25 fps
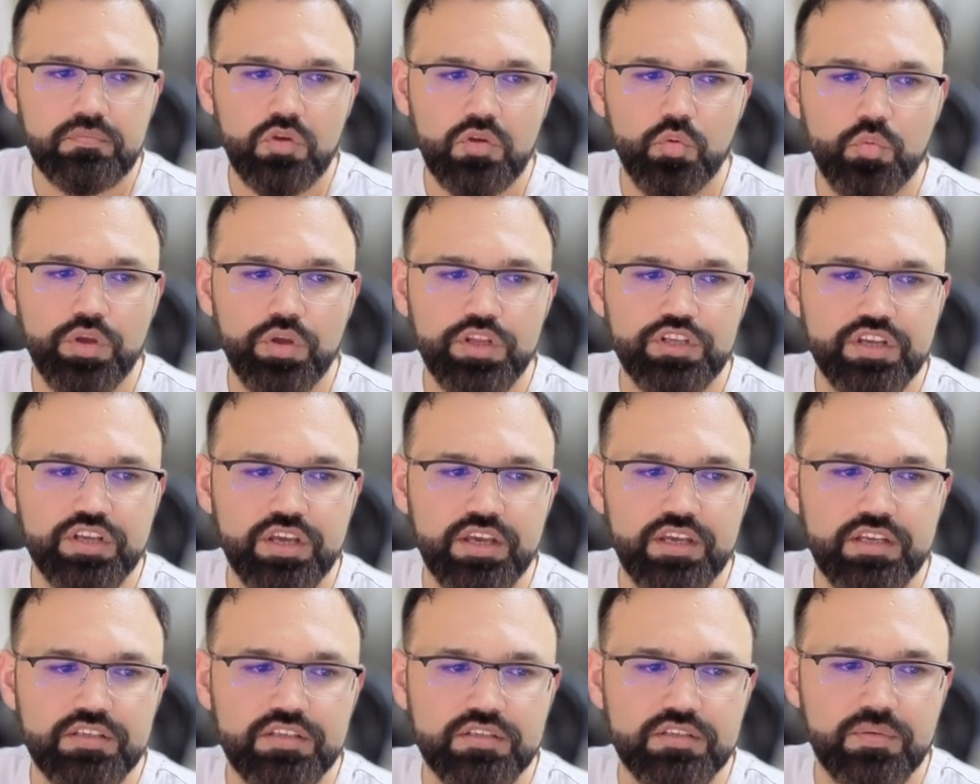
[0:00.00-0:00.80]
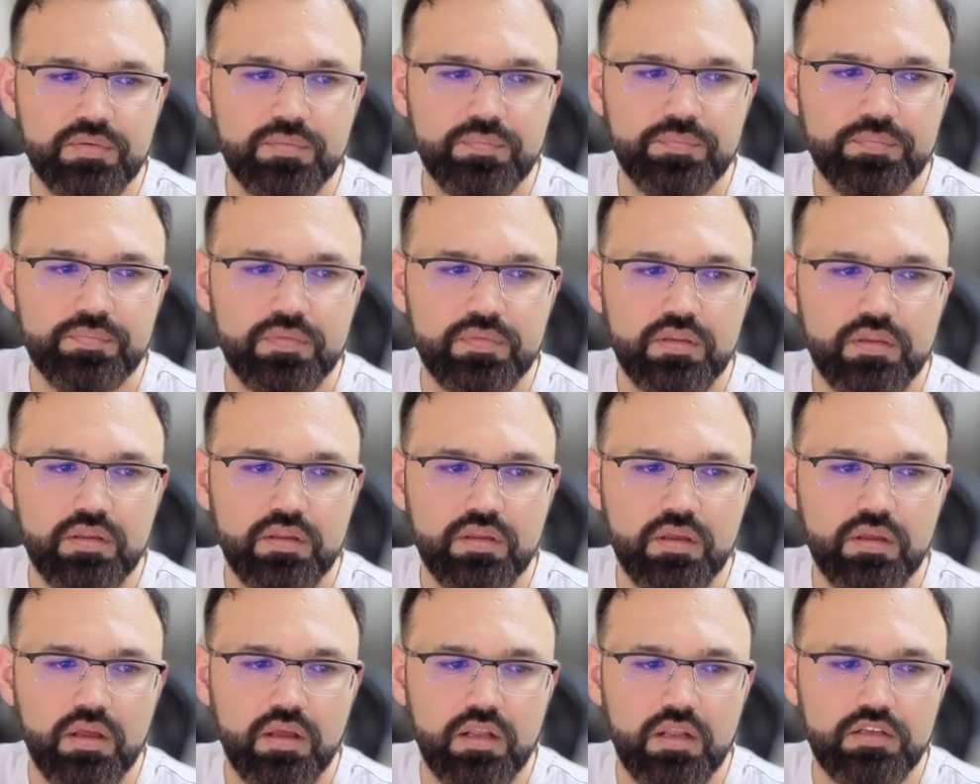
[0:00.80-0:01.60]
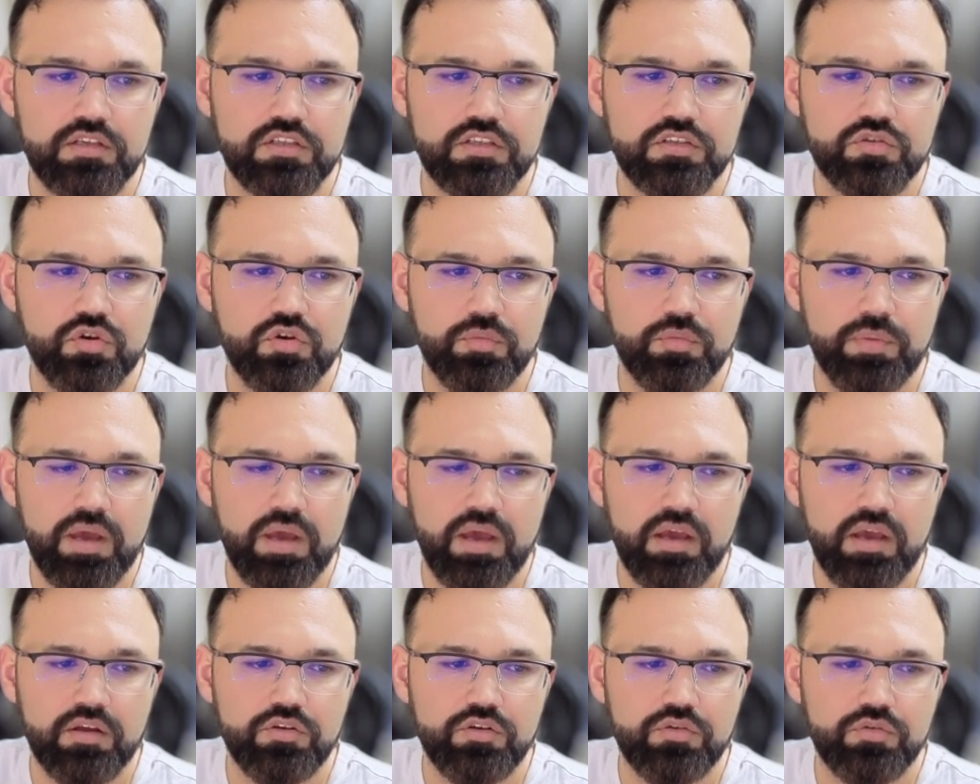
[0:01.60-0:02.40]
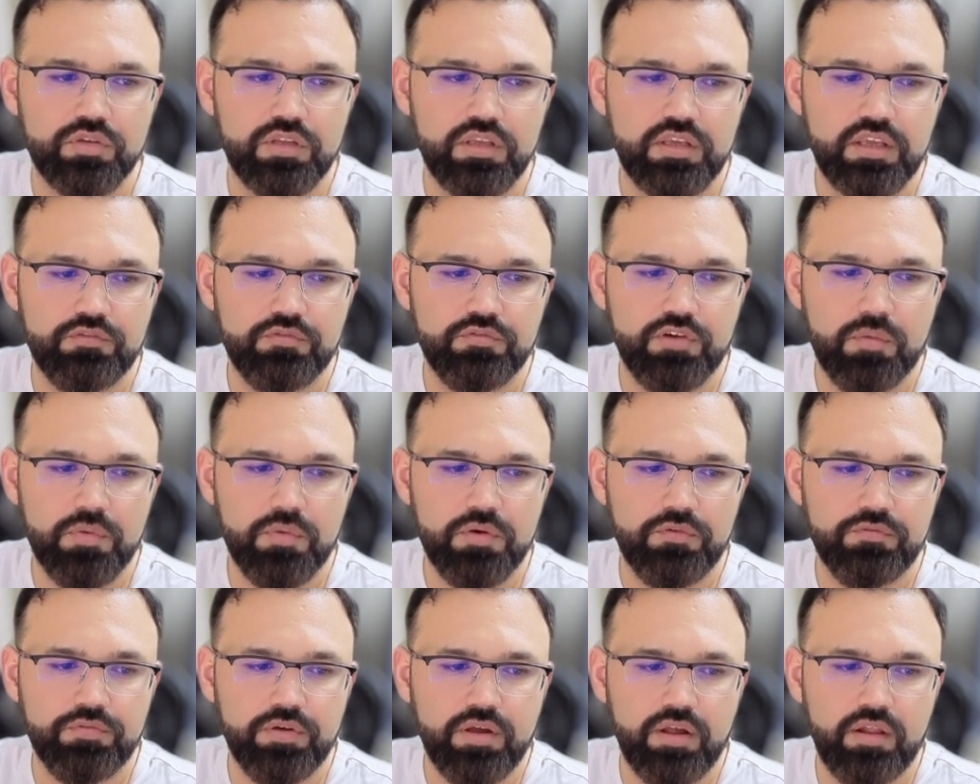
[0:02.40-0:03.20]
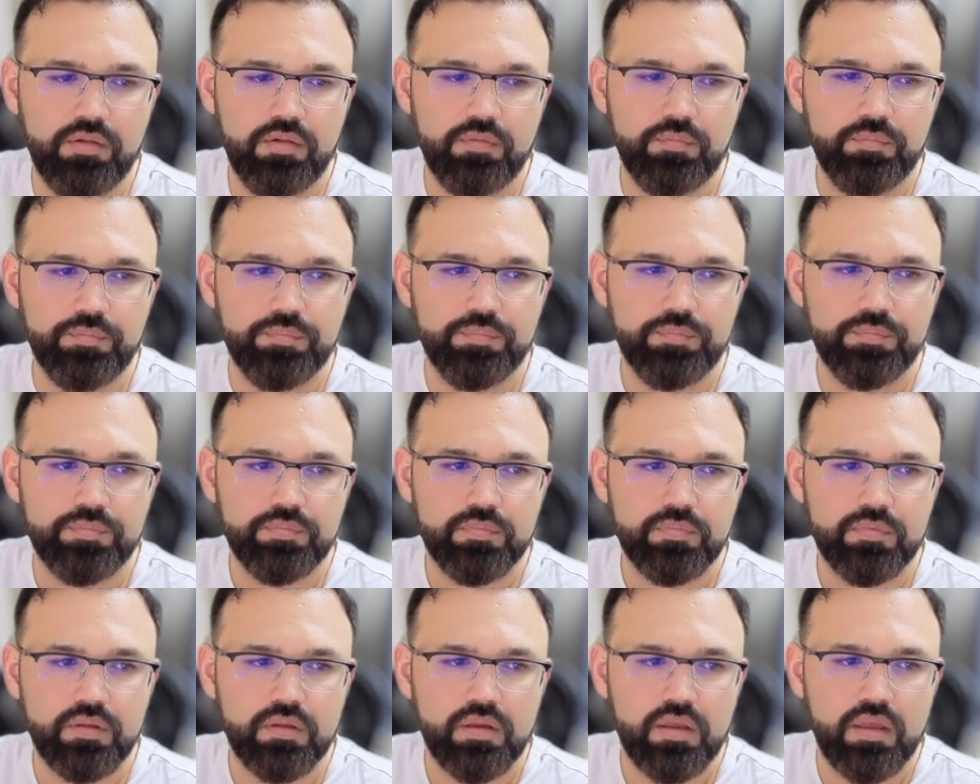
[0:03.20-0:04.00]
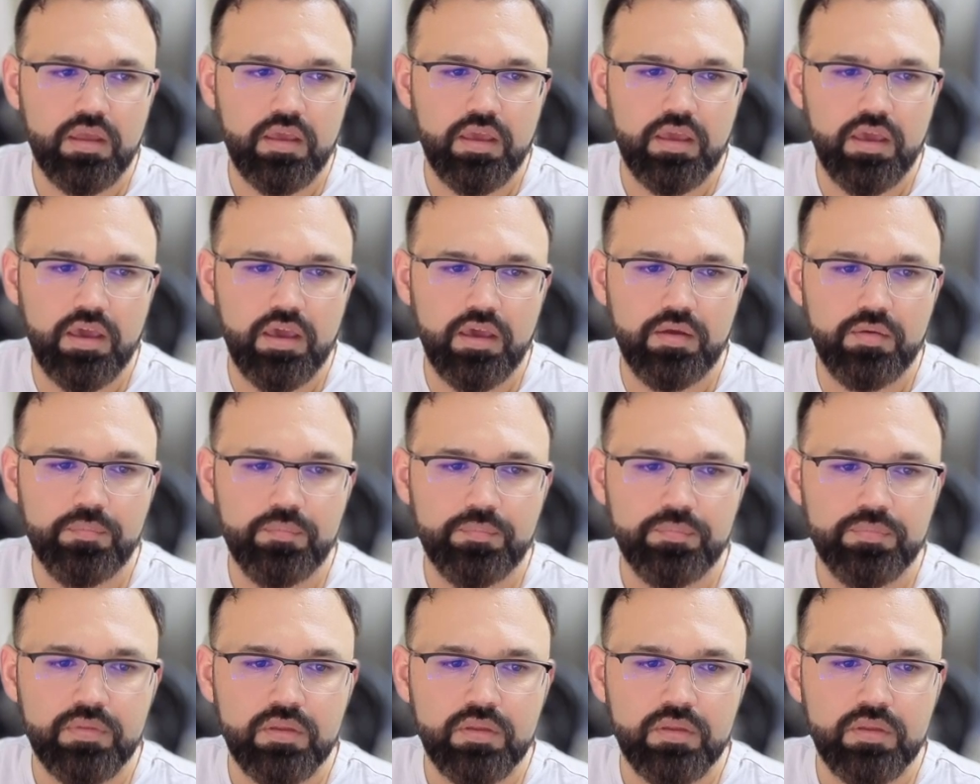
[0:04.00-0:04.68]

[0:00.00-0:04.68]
which is, just go back to the environment file here.